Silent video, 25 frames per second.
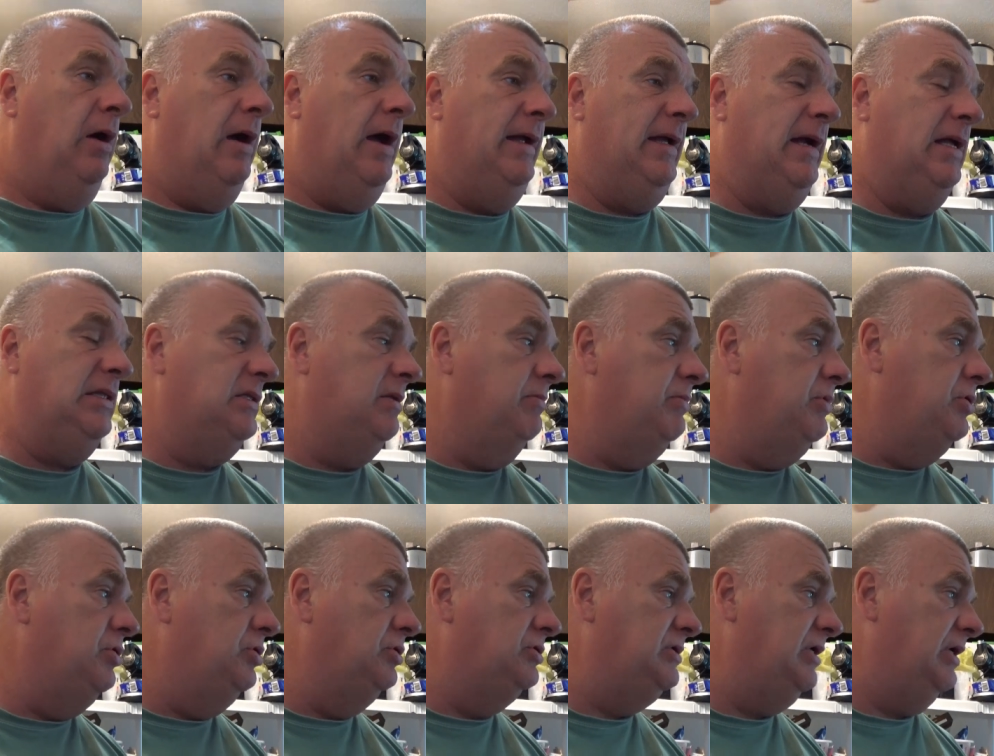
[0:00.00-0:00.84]
I got the
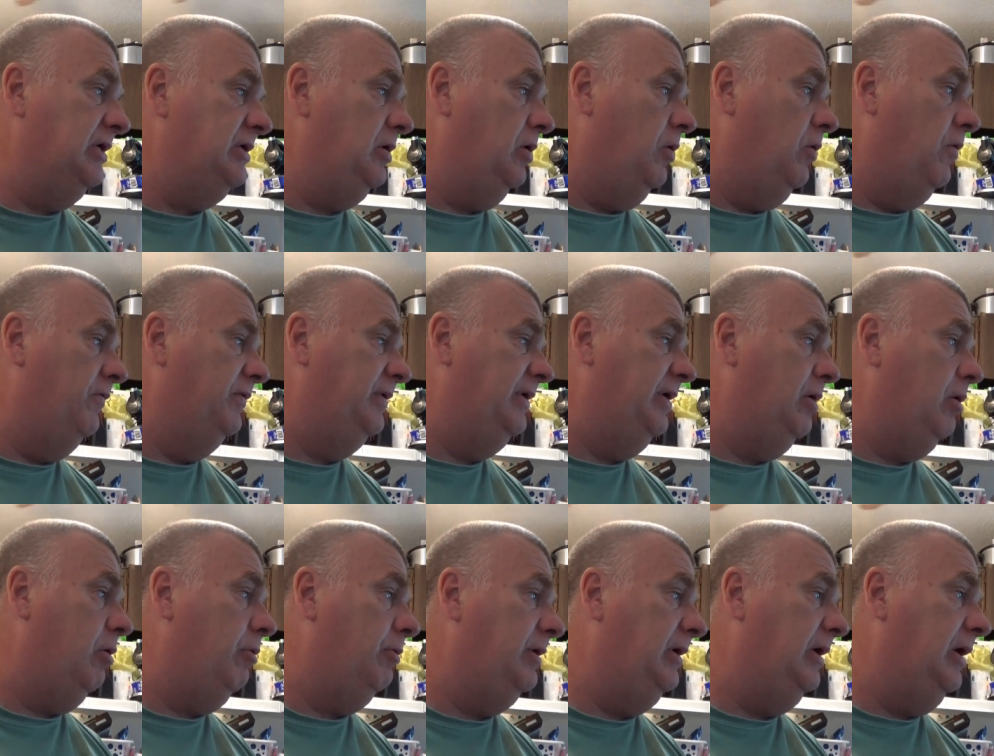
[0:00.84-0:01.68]
music over
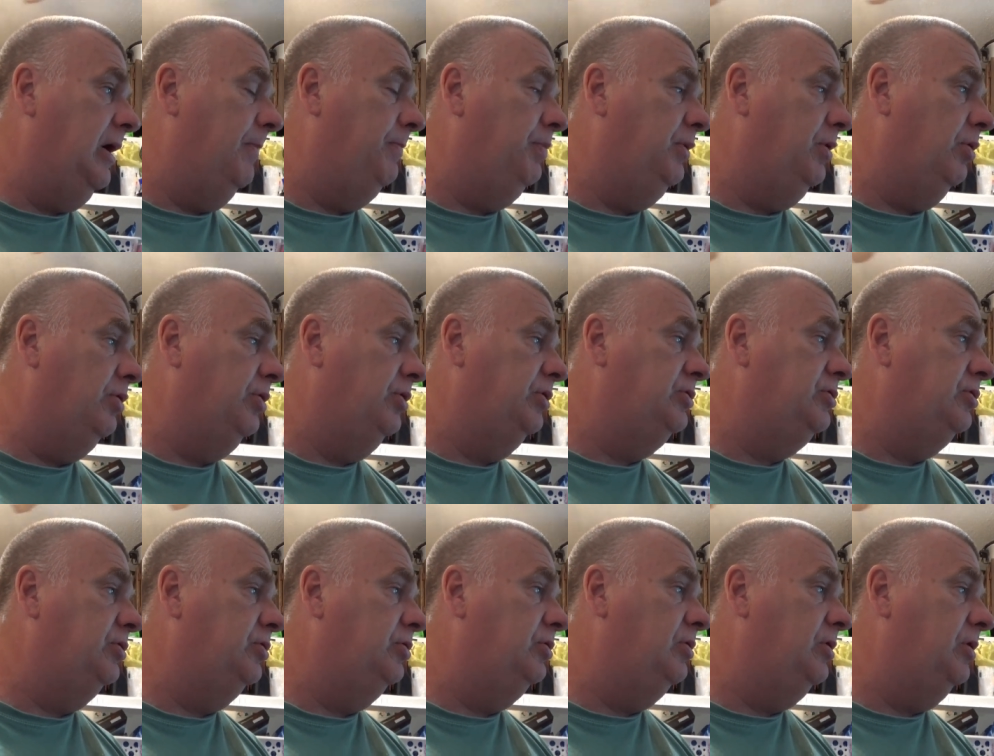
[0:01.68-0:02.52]
there already uploaded
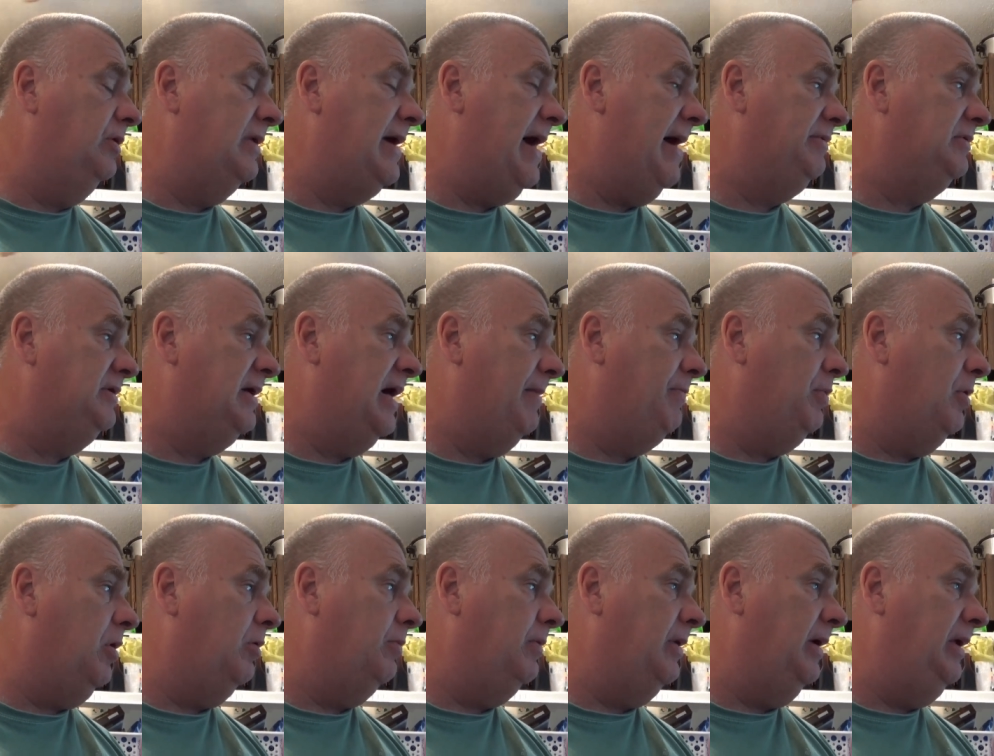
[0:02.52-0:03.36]
to the
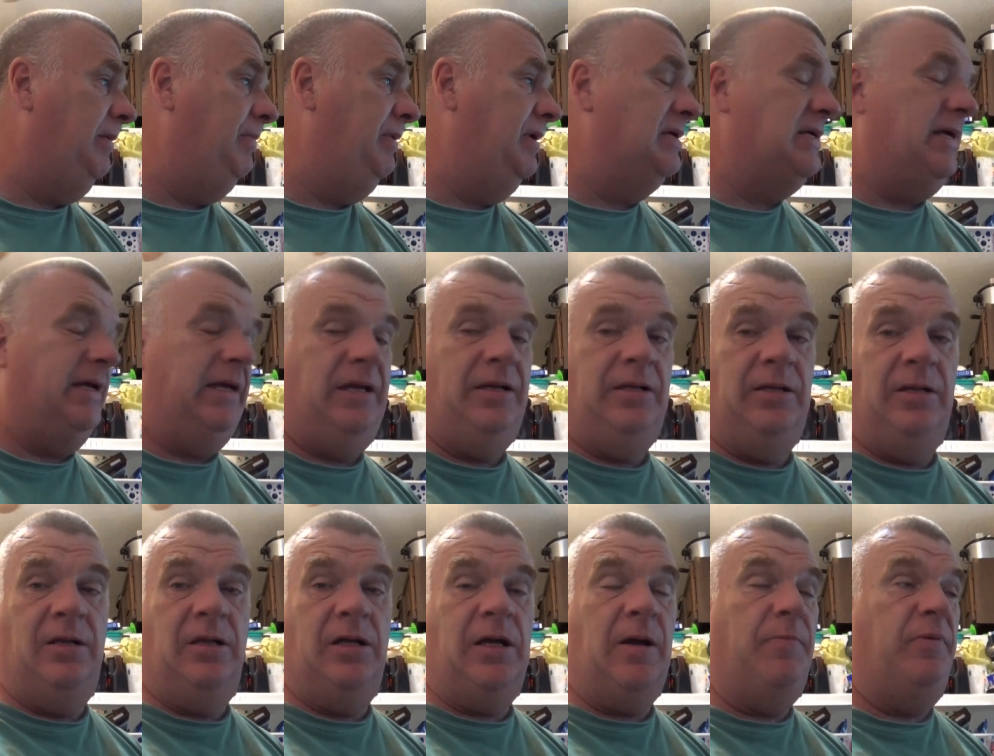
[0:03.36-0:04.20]
laptop already because I
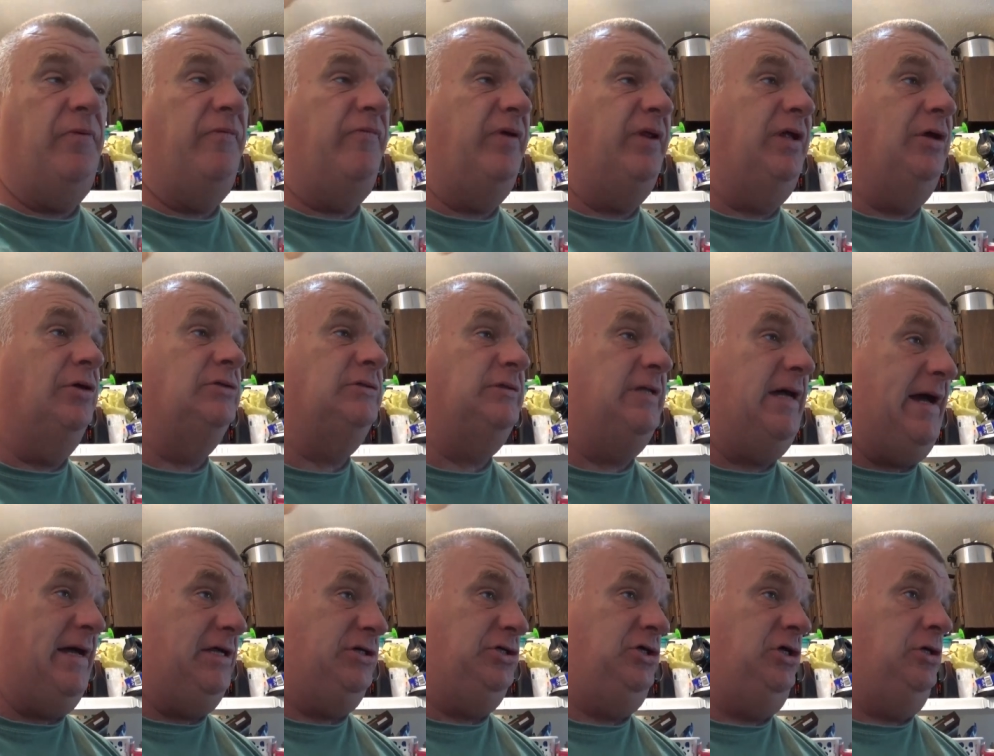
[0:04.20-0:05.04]
edited a couple of videos
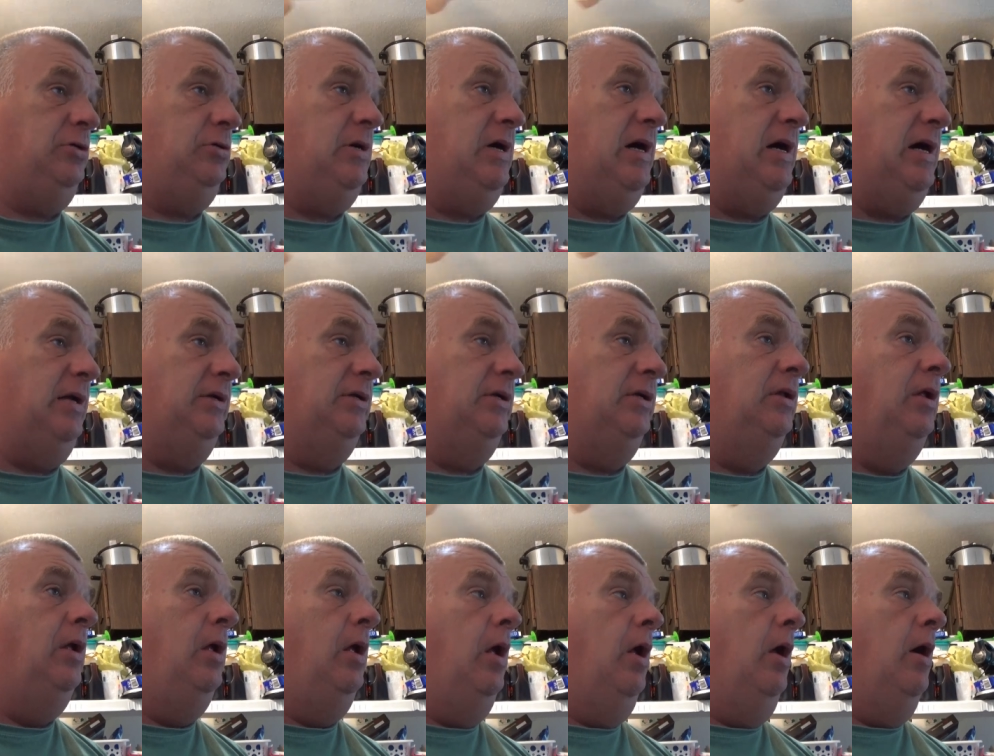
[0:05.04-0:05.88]
last year on
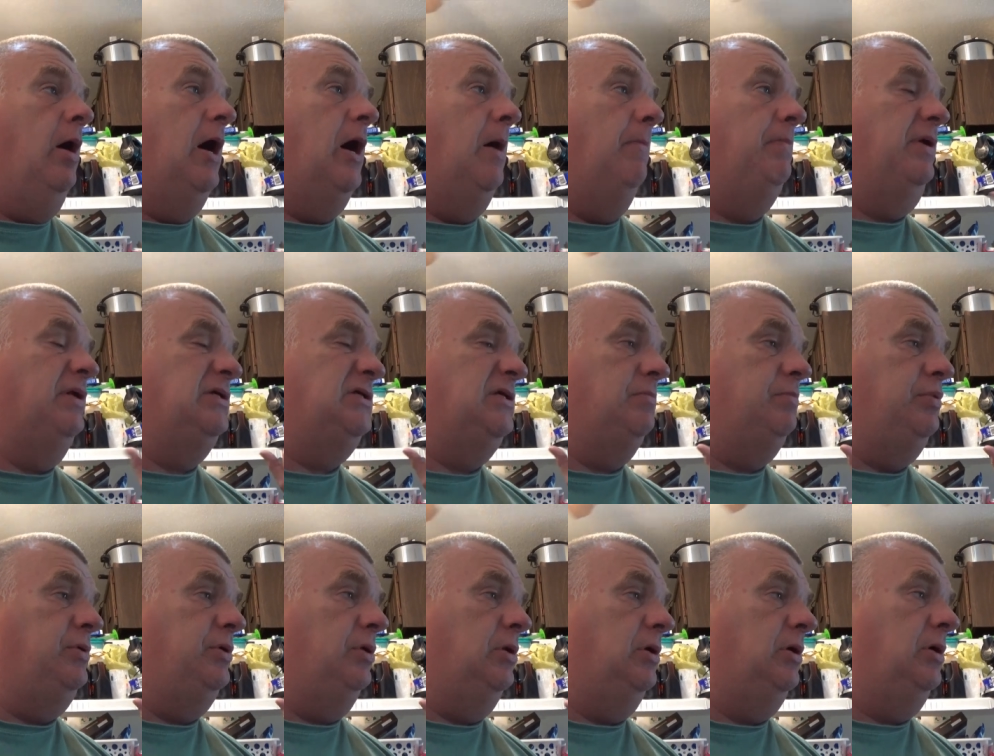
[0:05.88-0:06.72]
it up at
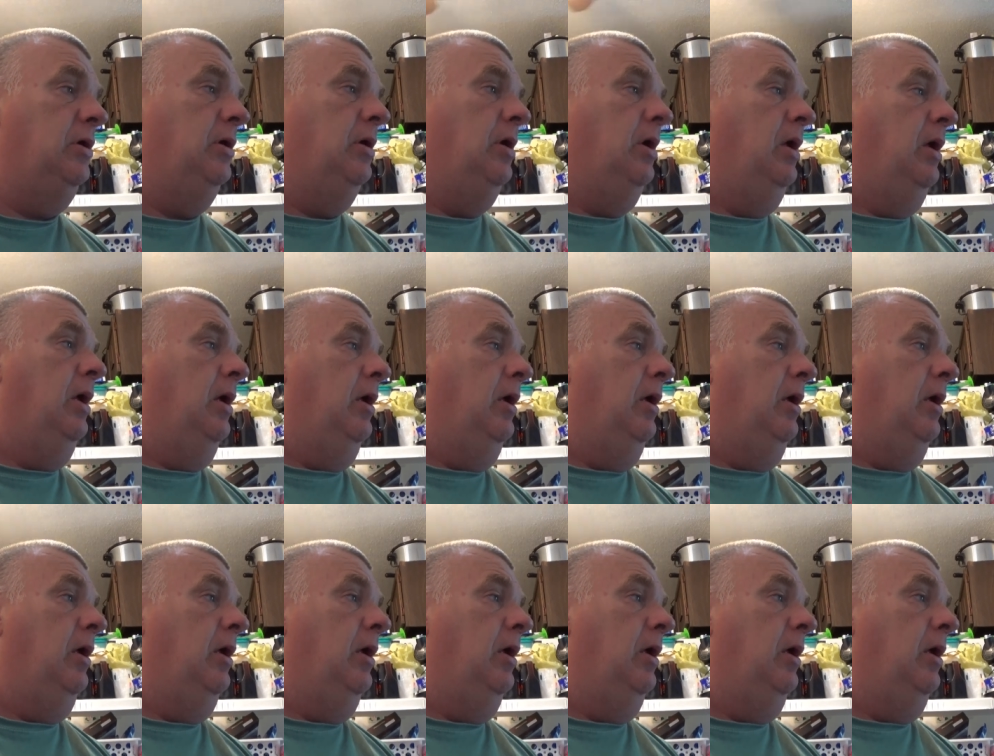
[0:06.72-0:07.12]
Sibula.